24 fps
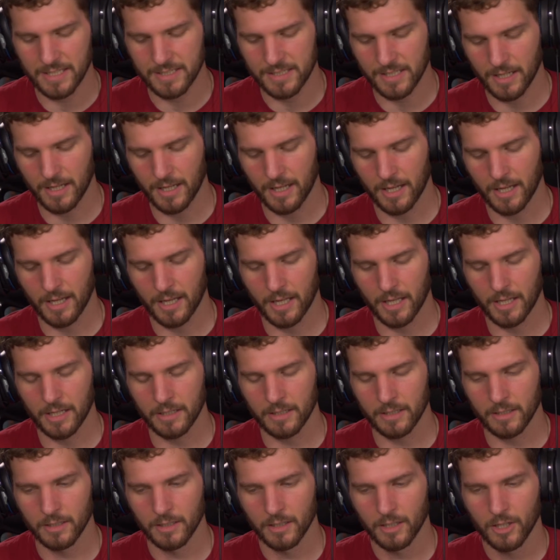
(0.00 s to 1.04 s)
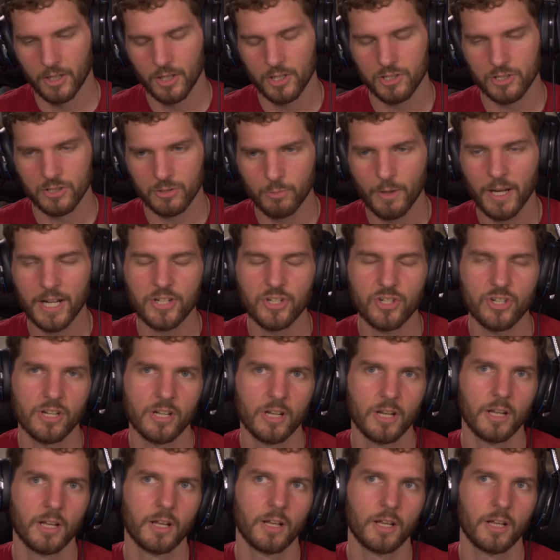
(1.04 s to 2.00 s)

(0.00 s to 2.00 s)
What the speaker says: It's on Switch.